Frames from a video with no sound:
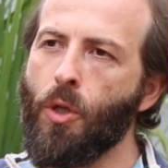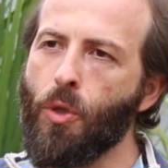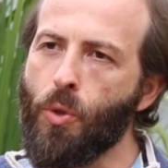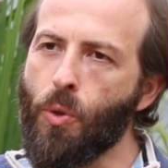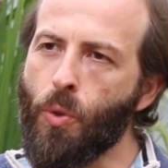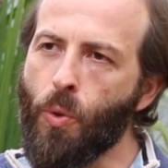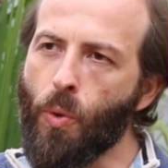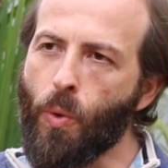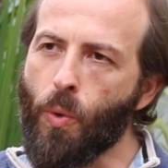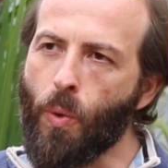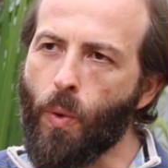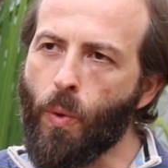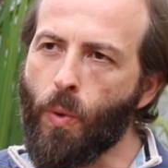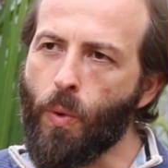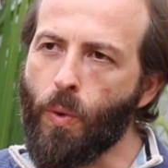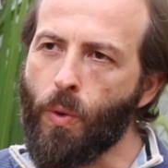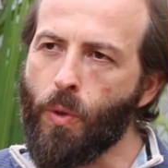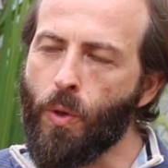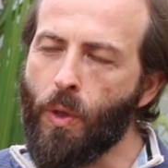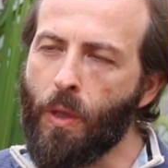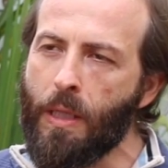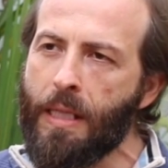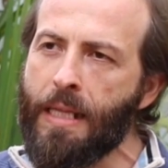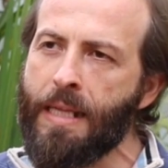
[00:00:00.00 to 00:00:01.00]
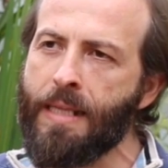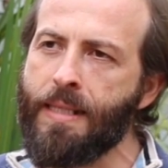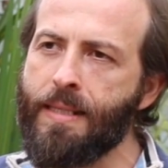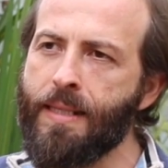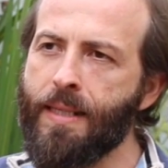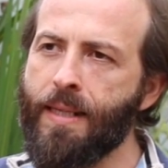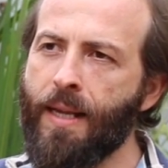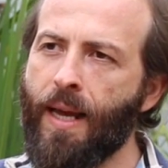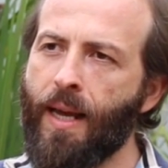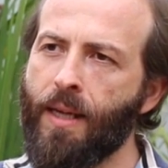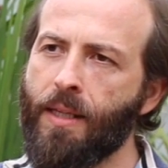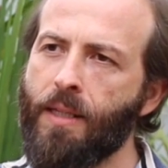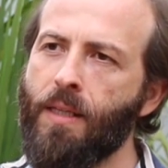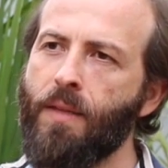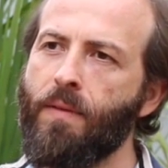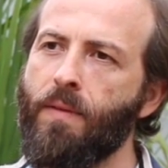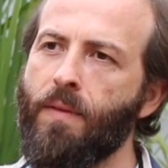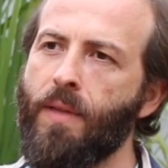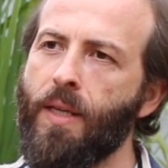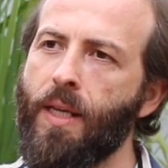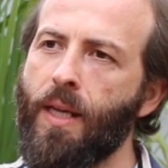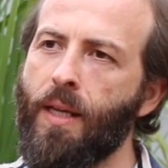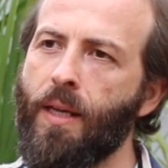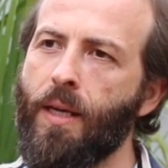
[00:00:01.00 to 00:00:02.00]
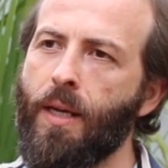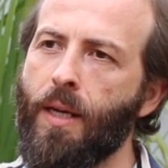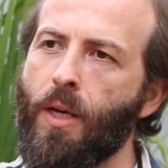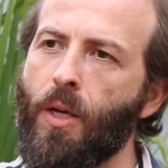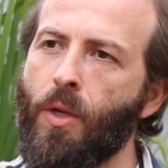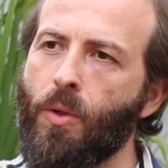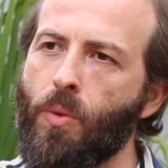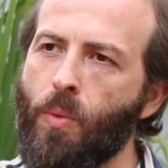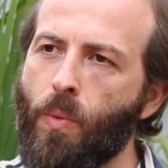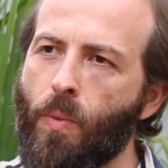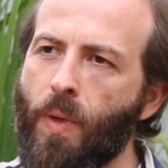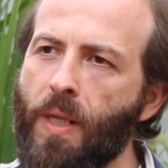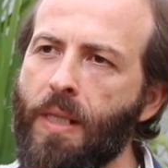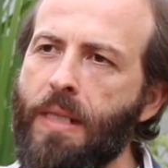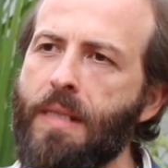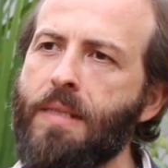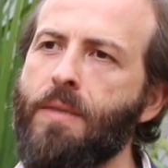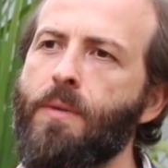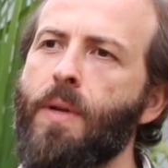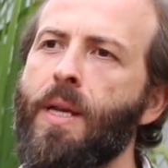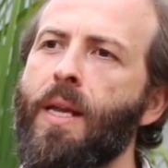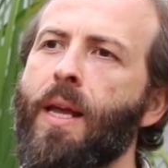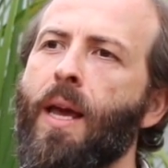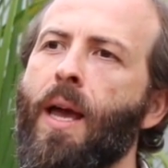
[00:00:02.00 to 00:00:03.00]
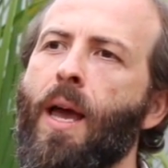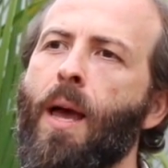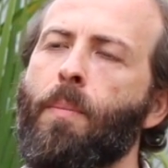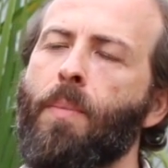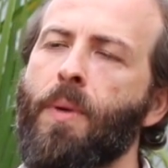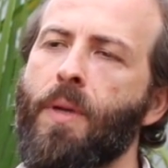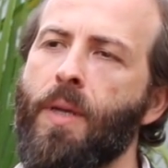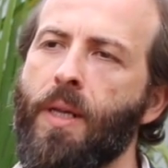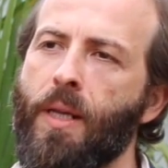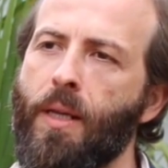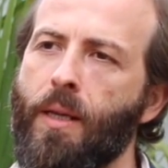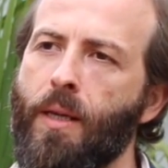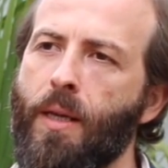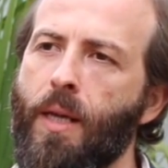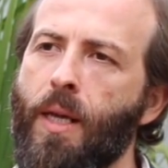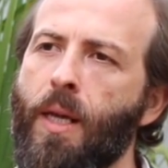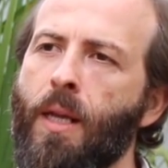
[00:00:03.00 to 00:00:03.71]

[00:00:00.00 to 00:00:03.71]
to listen actively to what is really happening